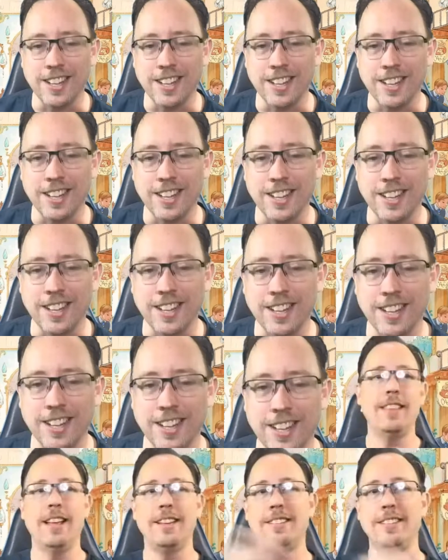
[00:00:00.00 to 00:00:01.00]
Let's quickly
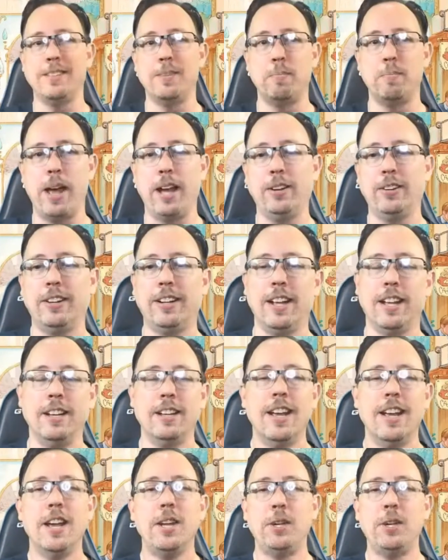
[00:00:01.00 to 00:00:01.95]
add that to the backer kit.